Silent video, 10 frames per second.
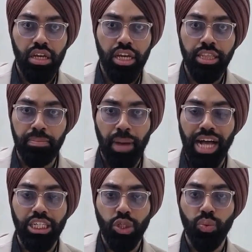In the
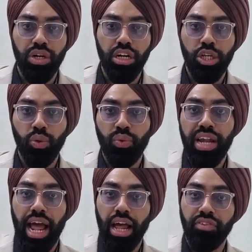past world, you will
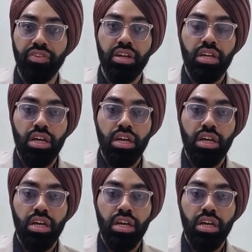have